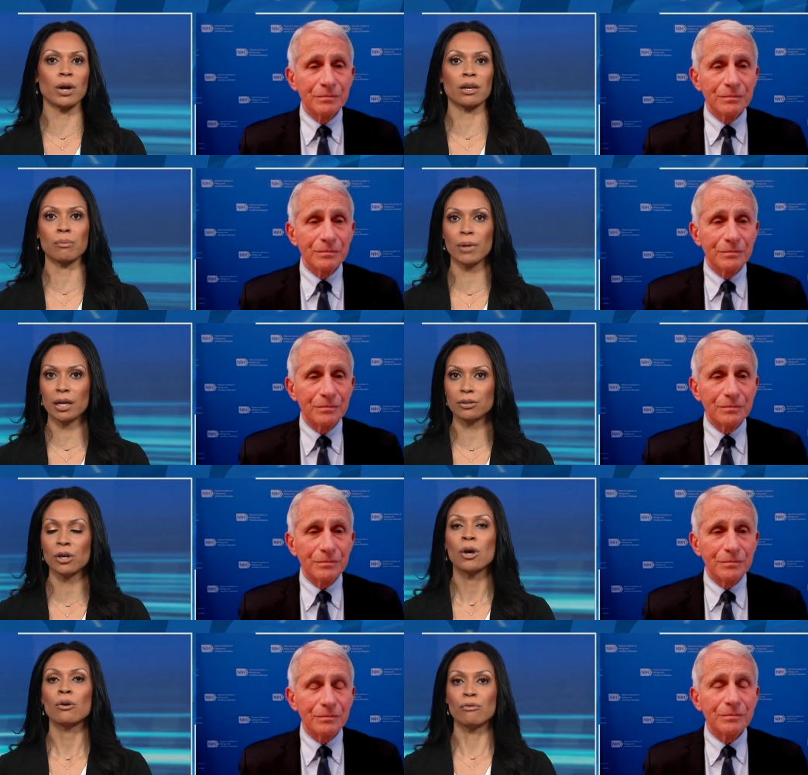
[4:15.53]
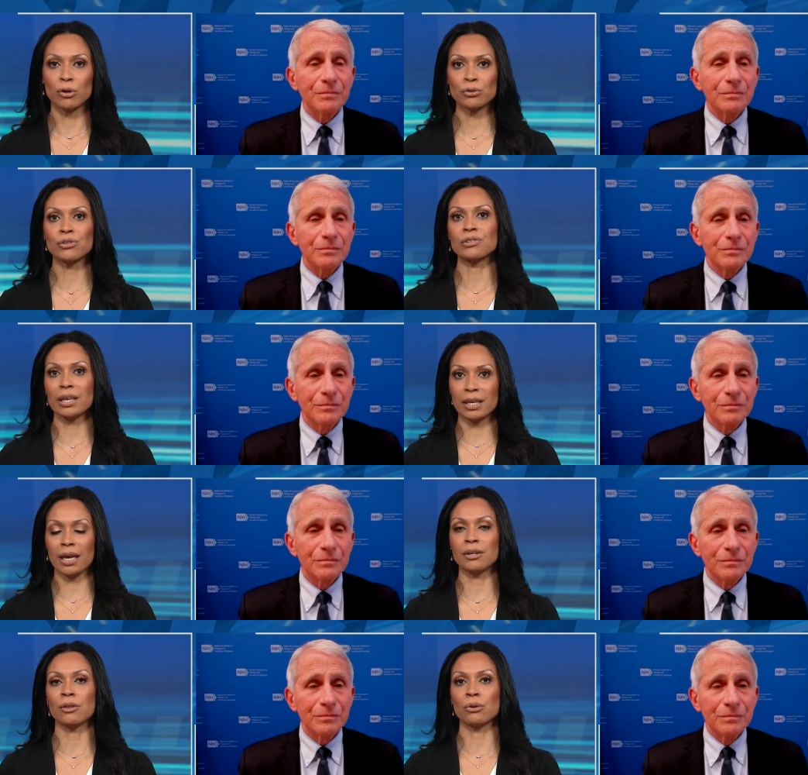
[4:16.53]
Speaker 1: recommend versus,
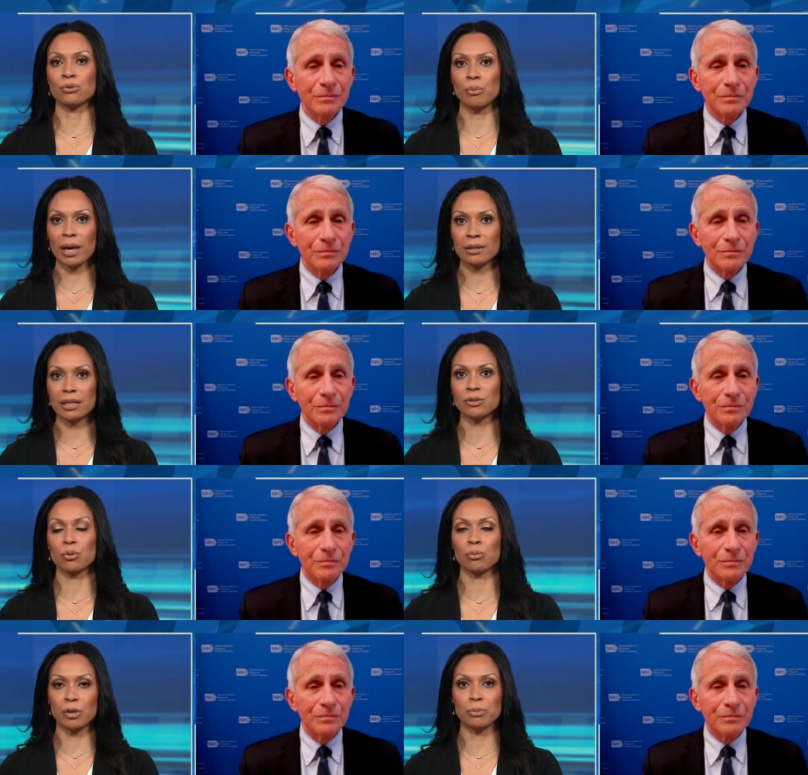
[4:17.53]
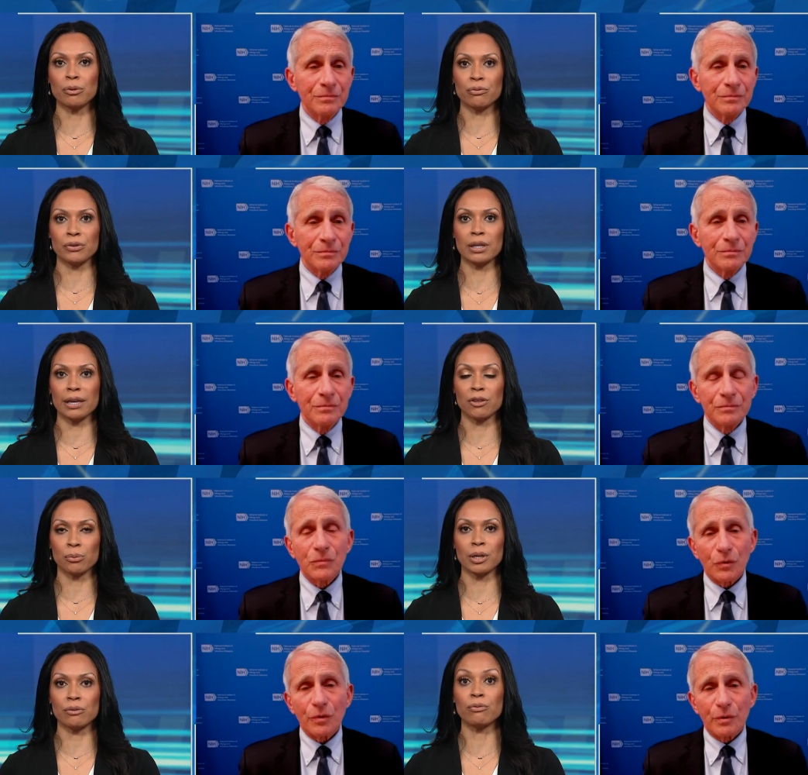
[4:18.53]
again, those mandates where people feel like
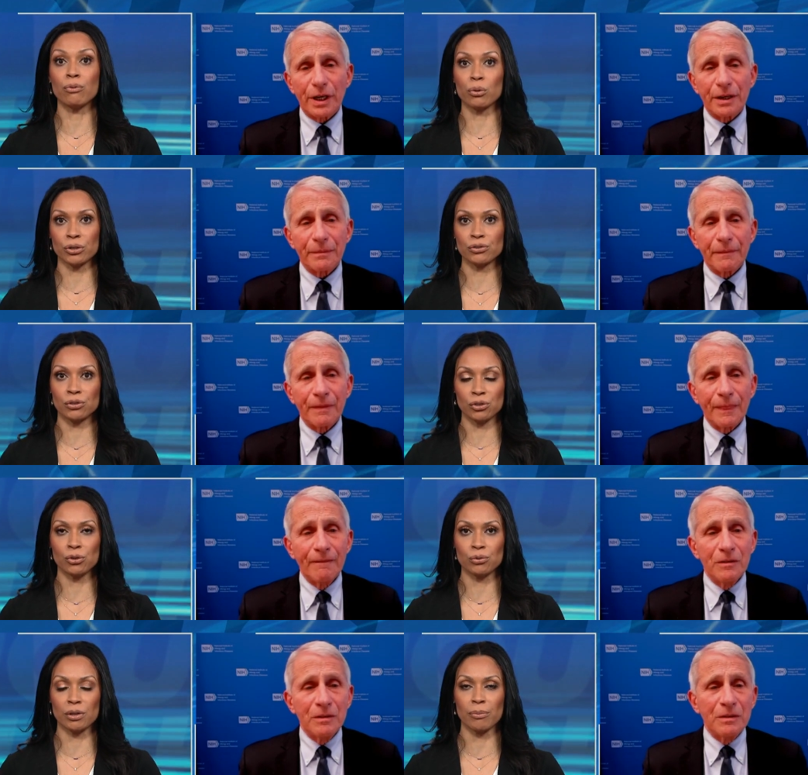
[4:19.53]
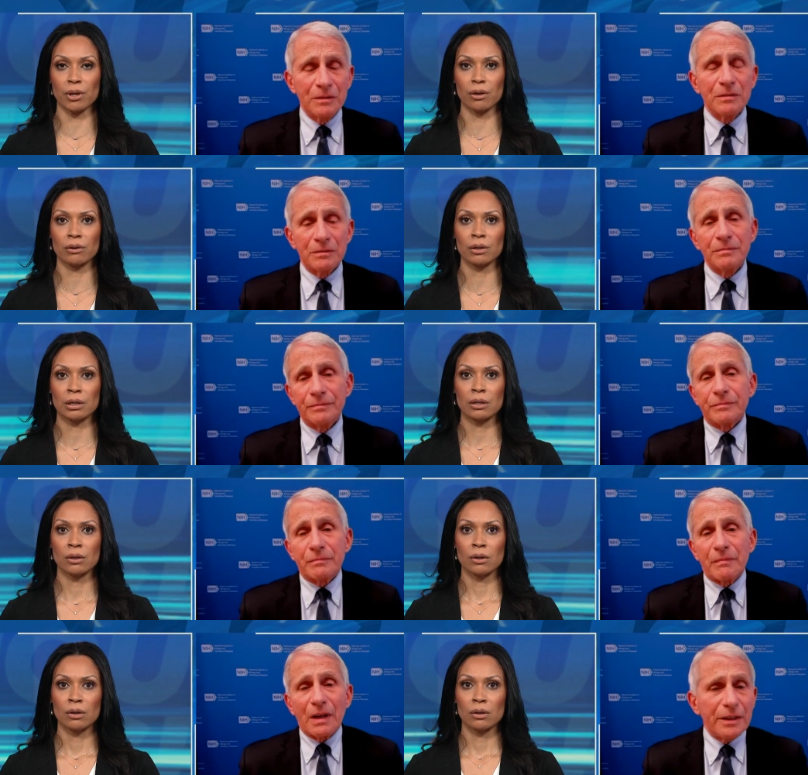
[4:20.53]
they're being forced to do something?
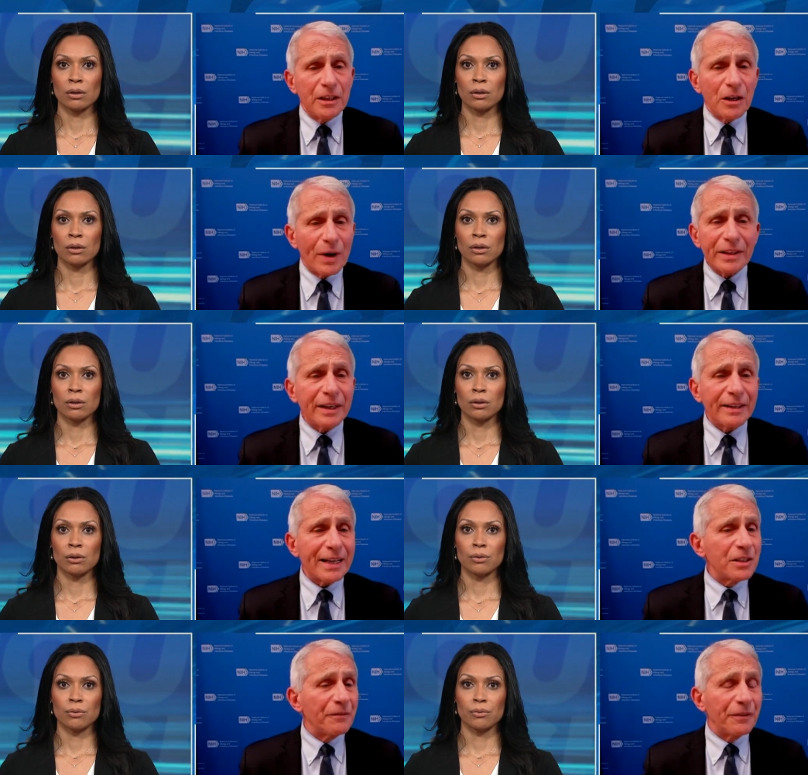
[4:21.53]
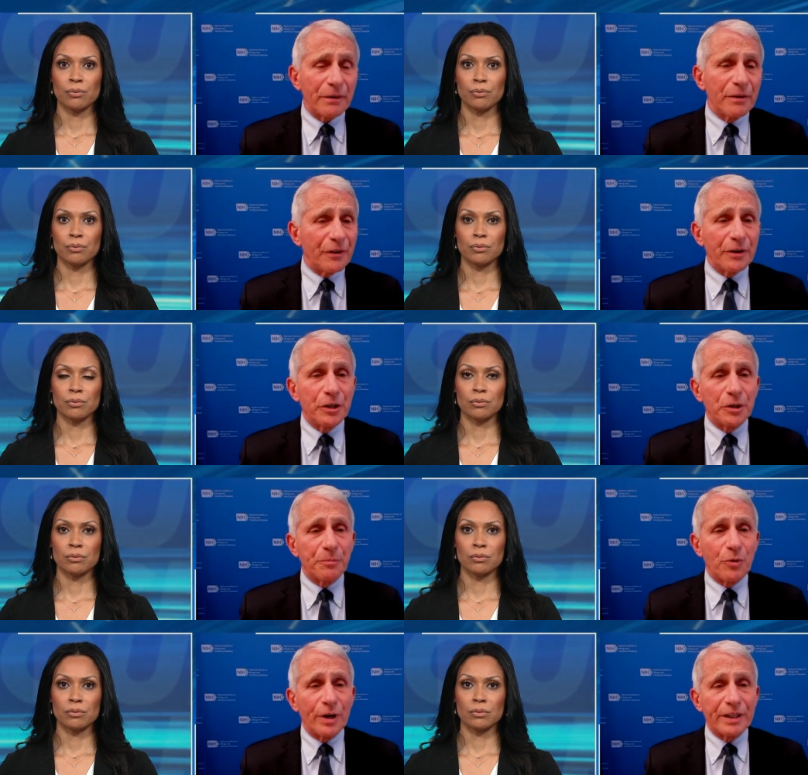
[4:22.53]
Speaker 2: You know, I think that's a very, very
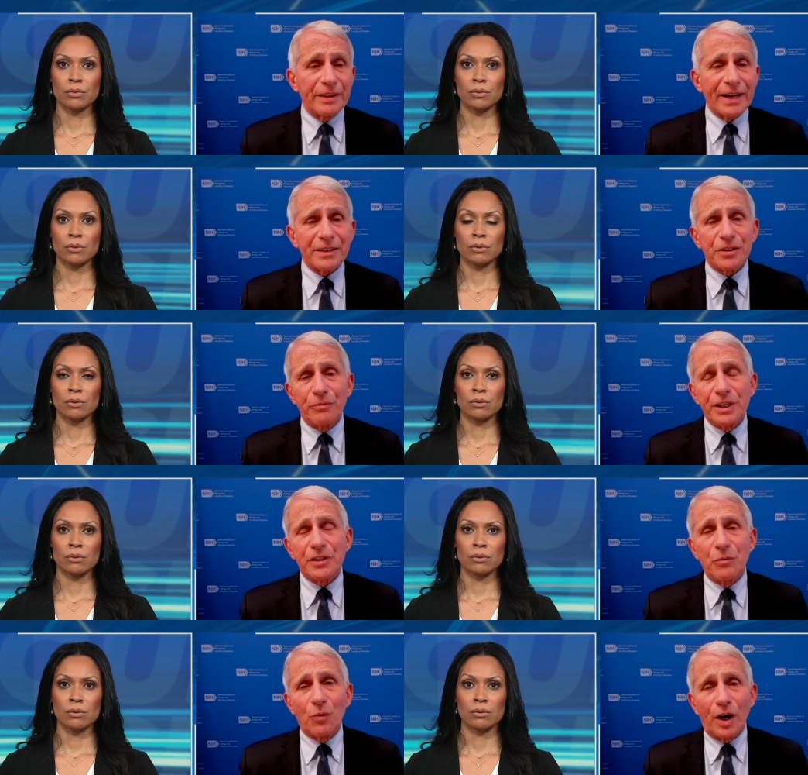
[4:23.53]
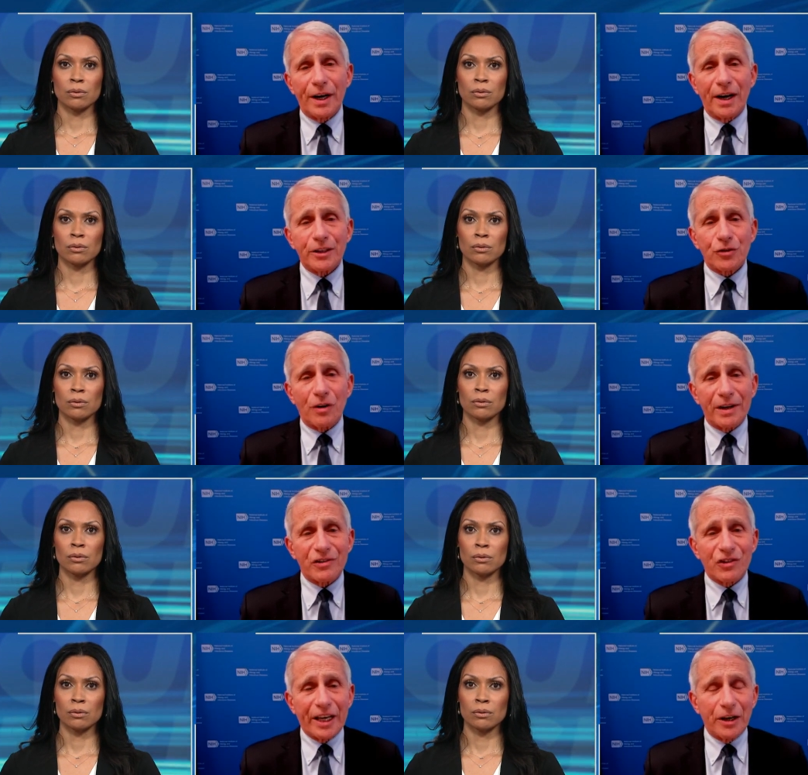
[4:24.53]
good point. And that's the reason why I try
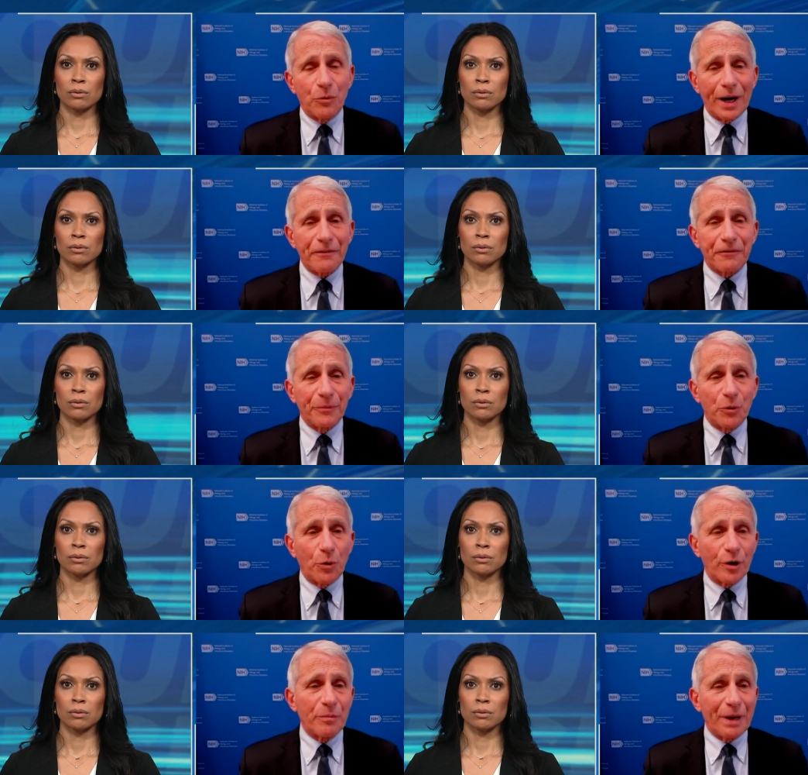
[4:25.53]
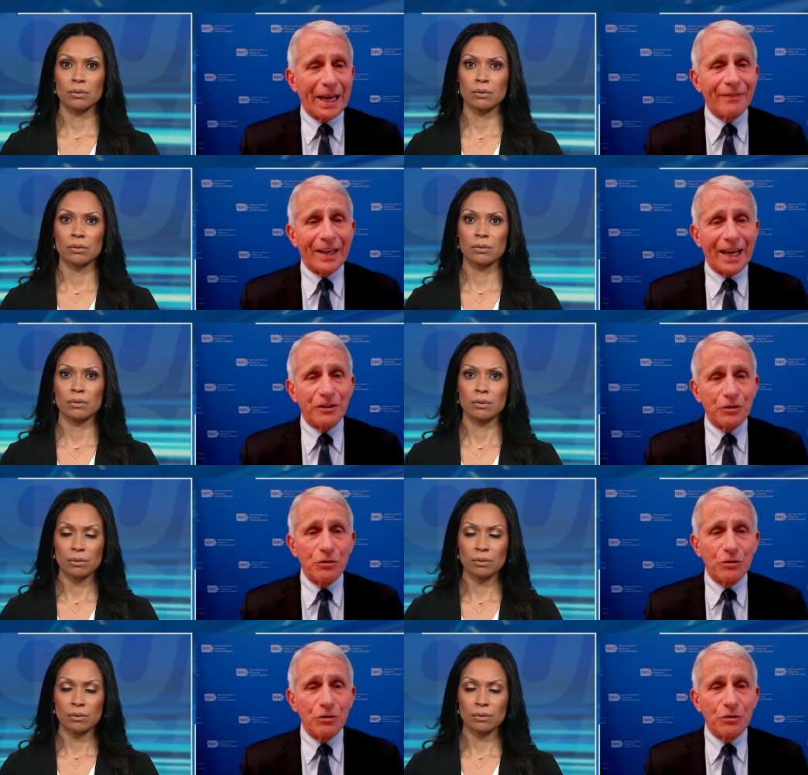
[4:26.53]
to stay away from the word mandate. You